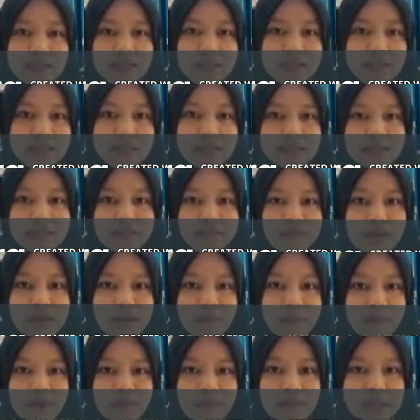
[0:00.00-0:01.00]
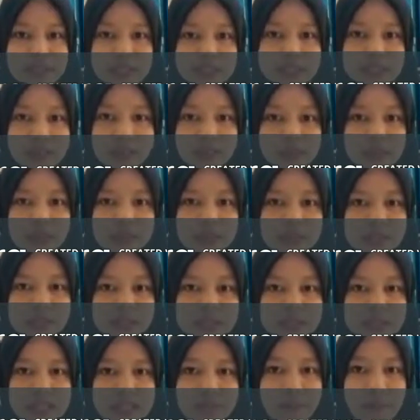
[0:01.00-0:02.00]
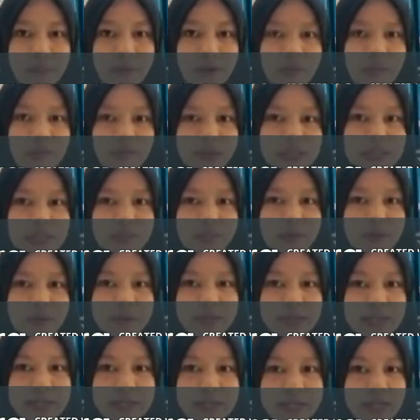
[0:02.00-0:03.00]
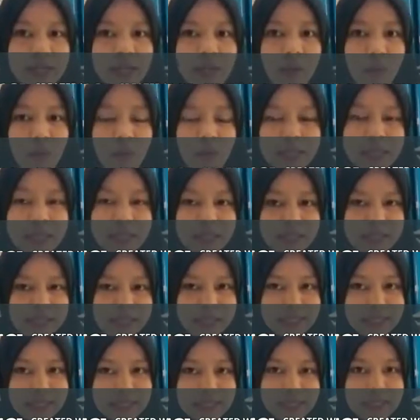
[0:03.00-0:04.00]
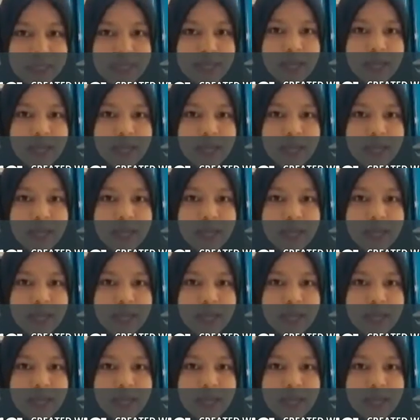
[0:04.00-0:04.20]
365 Professional 2016 provides more than what he needs.